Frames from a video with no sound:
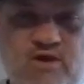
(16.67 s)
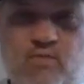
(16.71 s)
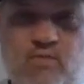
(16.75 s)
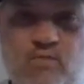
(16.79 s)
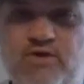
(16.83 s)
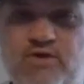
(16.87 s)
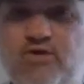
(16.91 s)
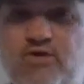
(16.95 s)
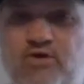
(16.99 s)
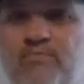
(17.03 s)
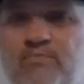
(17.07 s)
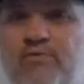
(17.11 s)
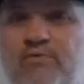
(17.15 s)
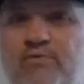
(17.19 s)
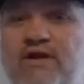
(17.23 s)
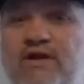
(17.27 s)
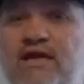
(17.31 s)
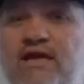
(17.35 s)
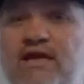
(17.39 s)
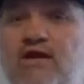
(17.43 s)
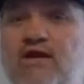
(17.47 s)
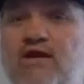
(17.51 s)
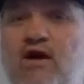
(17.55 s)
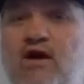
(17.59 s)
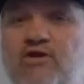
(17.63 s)
when you're
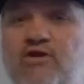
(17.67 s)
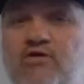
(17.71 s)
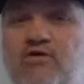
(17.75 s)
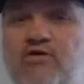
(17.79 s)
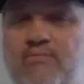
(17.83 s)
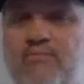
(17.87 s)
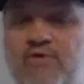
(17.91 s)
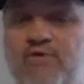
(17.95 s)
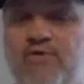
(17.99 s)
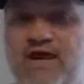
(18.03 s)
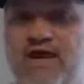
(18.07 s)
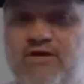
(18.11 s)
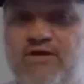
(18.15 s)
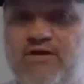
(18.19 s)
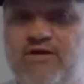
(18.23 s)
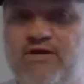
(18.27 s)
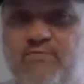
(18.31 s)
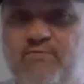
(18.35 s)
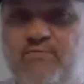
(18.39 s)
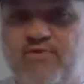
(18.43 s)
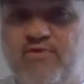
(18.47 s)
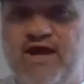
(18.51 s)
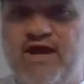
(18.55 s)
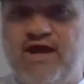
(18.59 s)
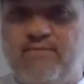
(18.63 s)
bringing on your brand new
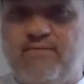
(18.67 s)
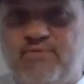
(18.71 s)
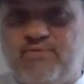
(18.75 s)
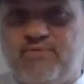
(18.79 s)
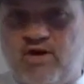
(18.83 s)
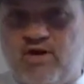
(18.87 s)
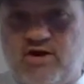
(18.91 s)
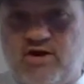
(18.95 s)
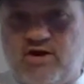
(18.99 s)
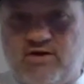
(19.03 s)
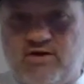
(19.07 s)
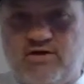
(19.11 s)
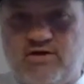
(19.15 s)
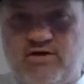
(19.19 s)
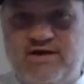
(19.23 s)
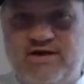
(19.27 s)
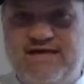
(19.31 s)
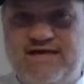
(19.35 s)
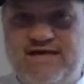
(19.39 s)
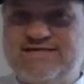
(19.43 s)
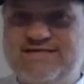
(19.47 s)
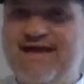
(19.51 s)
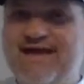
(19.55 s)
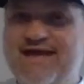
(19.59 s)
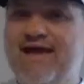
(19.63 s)
brand partner
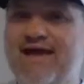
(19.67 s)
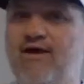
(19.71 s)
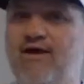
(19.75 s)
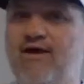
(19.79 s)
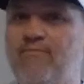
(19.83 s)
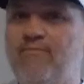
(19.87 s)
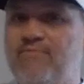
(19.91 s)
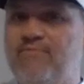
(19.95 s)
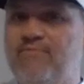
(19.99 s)
to help